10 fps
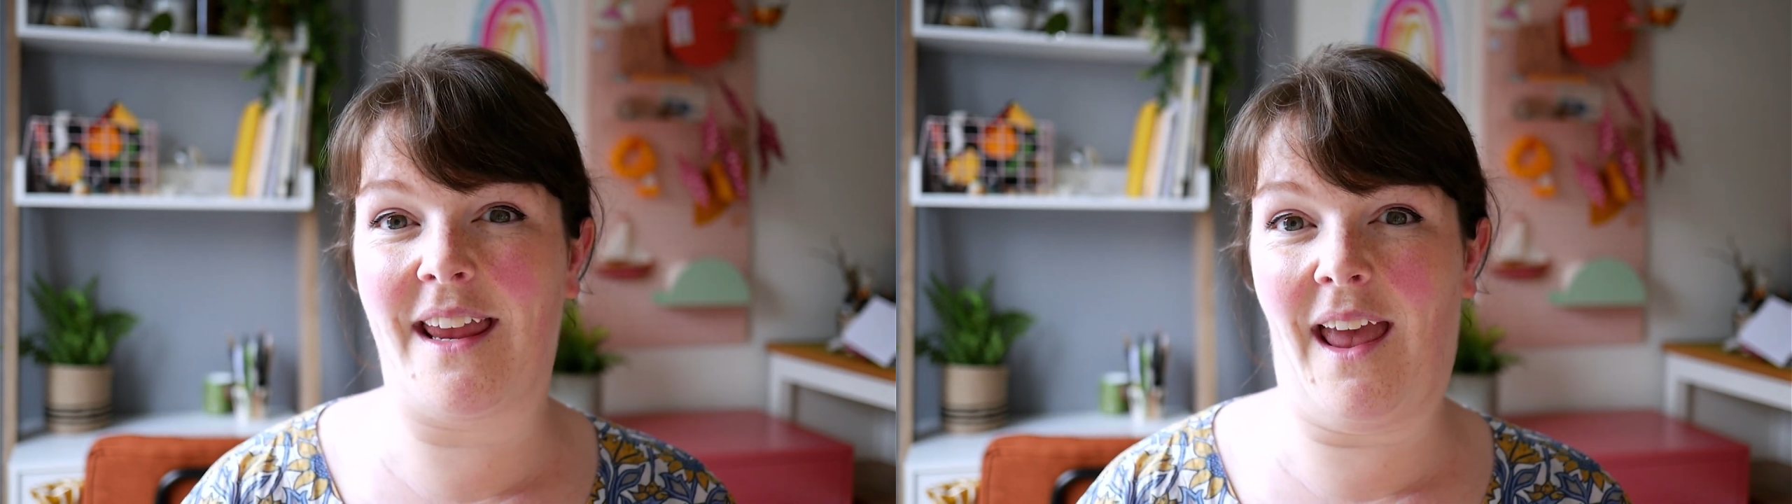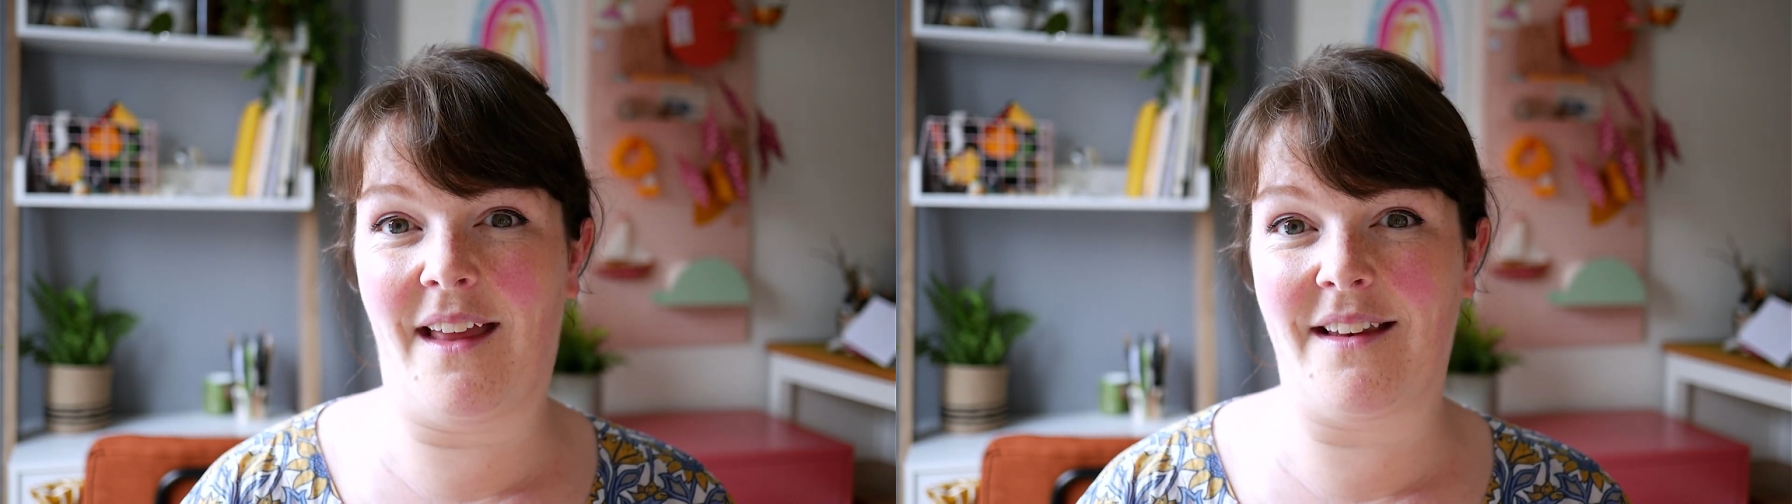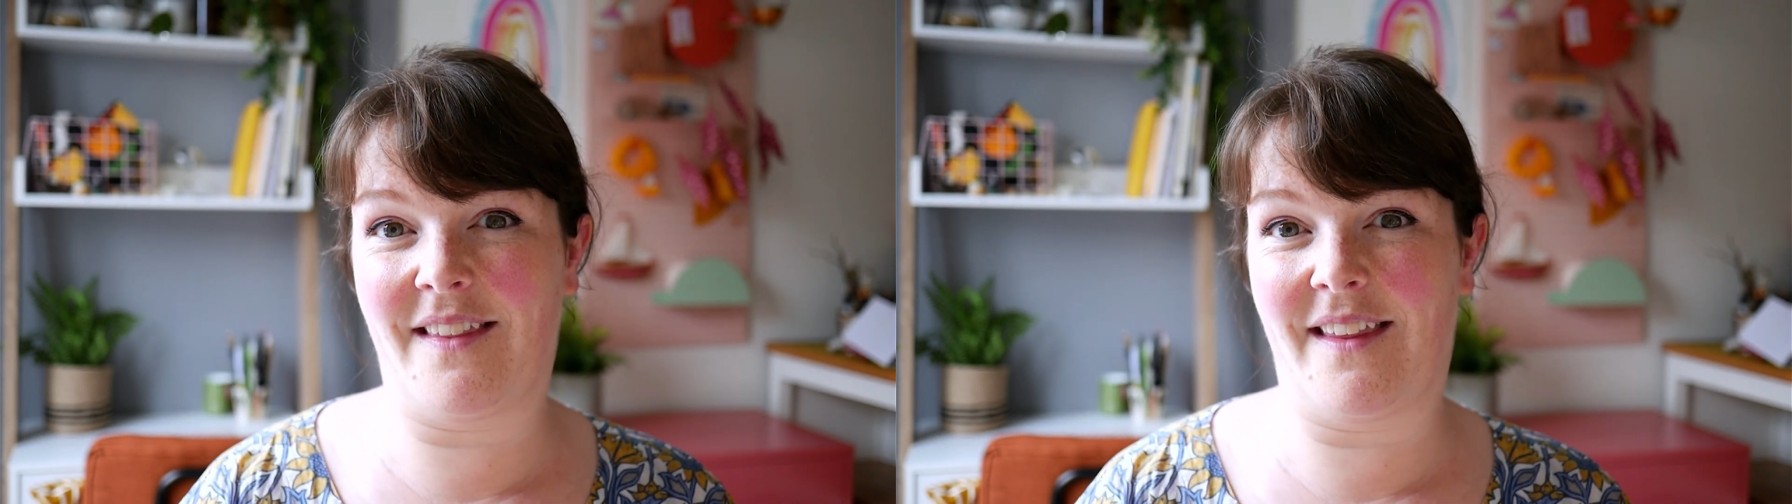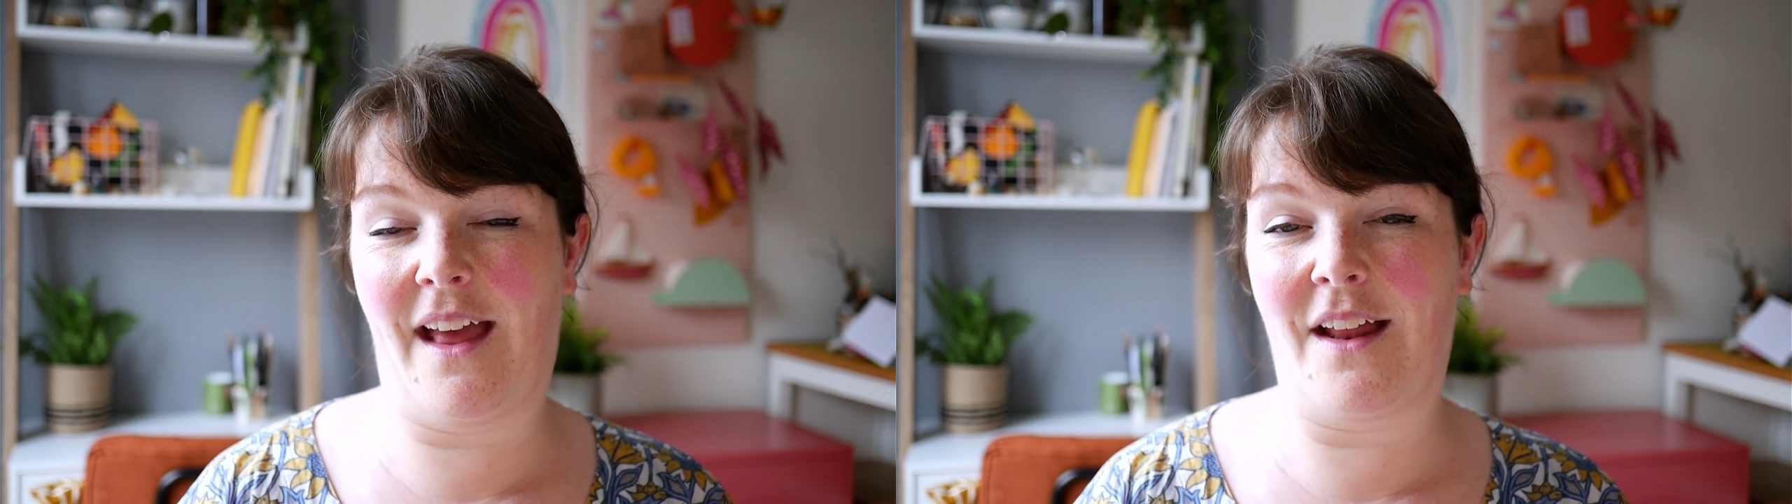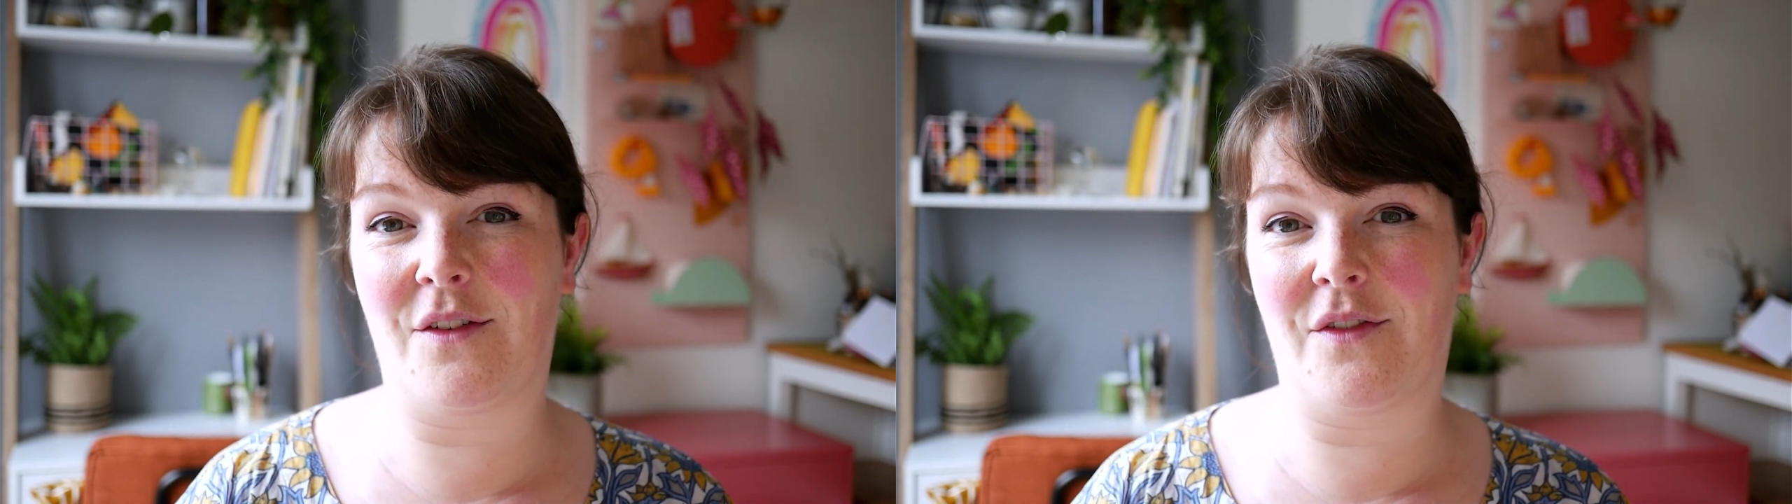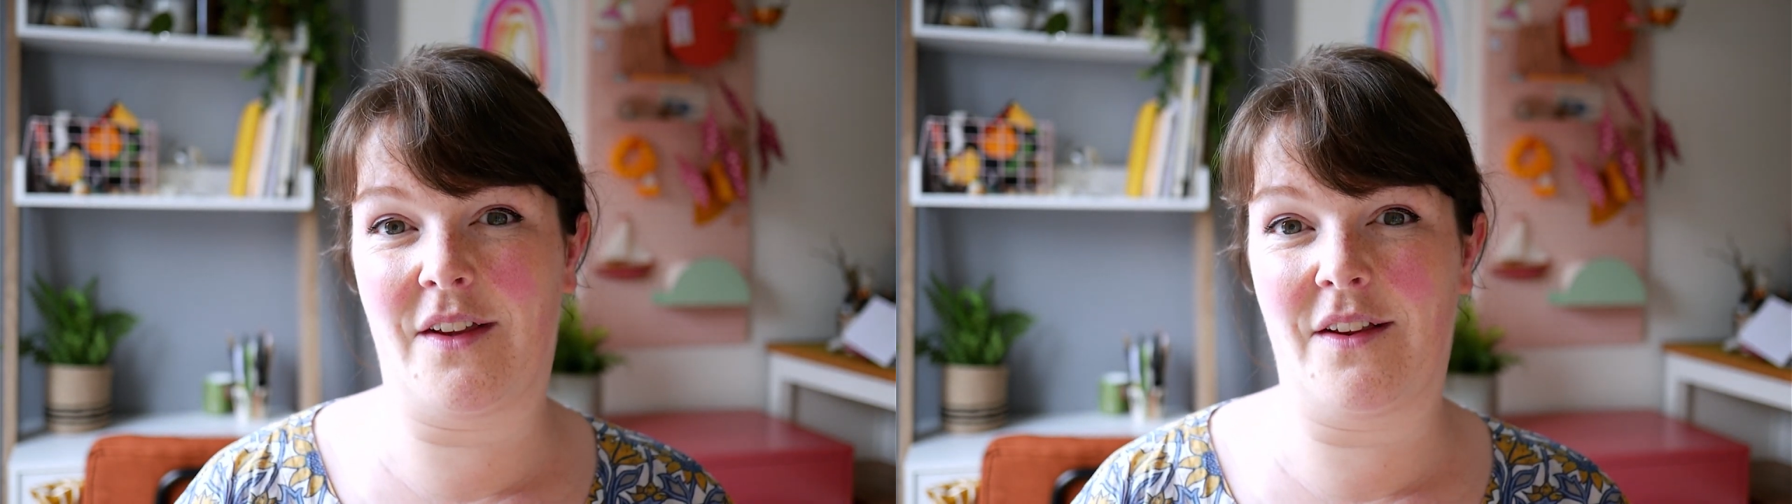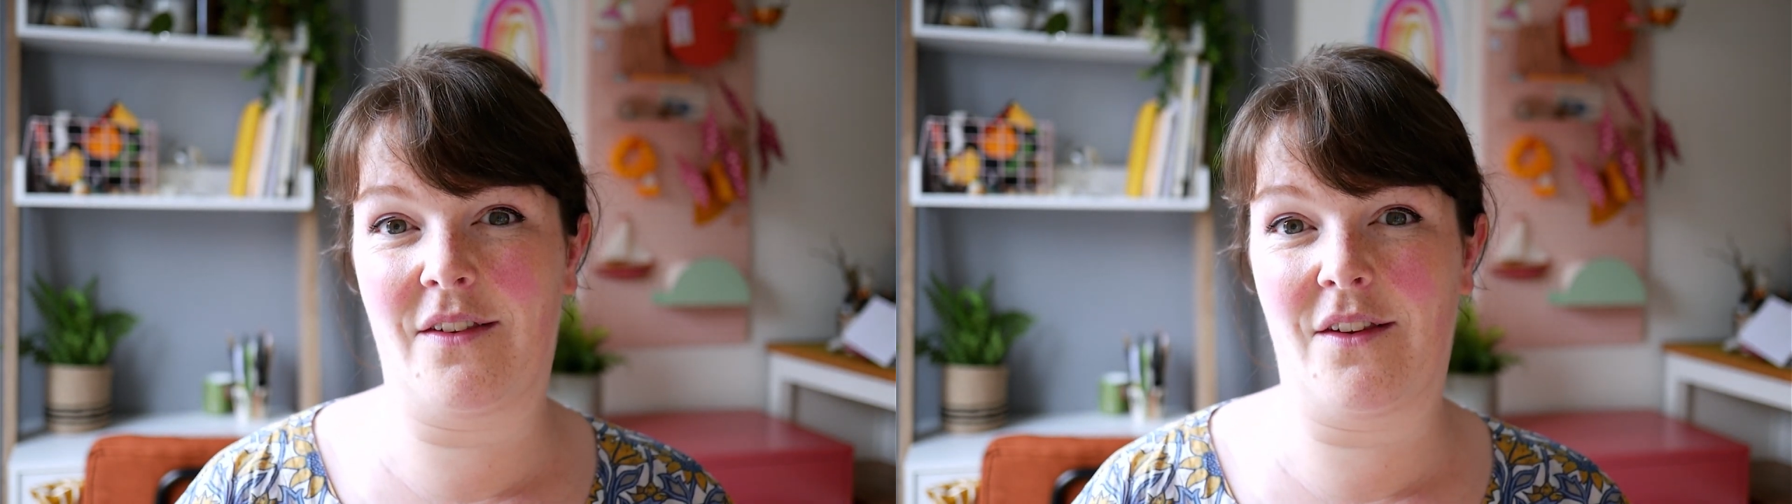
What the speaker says: get at the end of this?